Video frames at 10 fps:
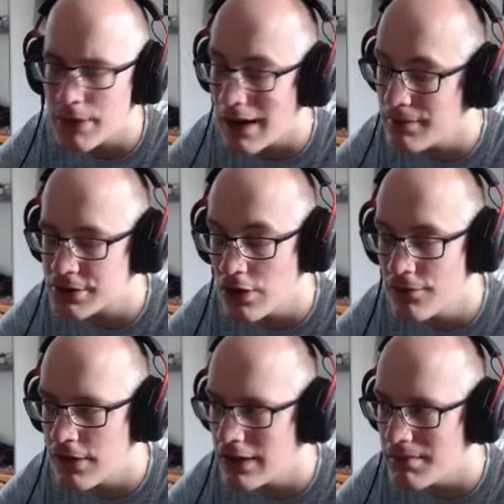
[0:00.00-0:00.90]
so
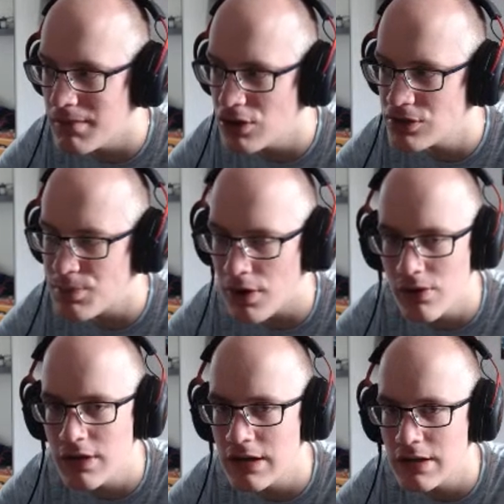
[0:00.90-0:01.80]
far the most
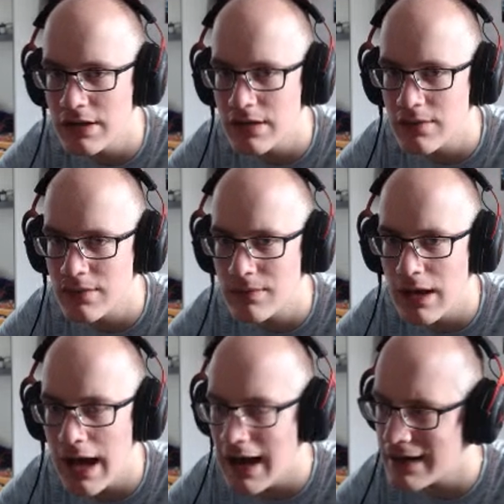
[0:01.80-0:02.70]
broken
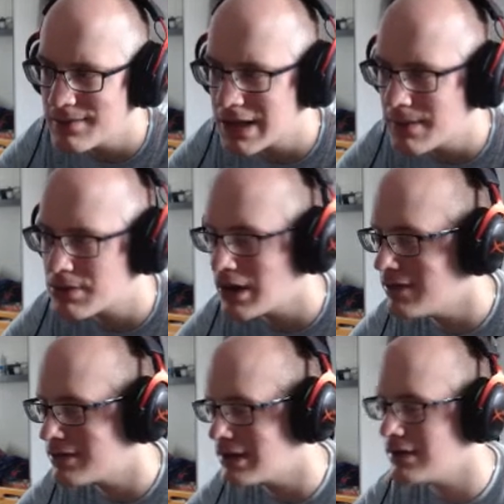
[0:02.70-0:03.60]
Aghanim Scepter
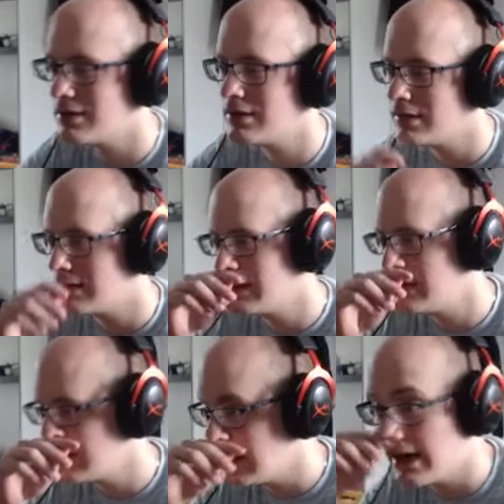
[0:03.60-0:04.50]
out there
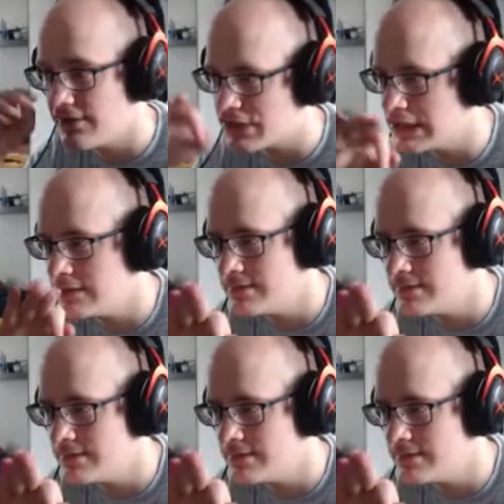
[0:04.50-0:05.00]
that I've seen.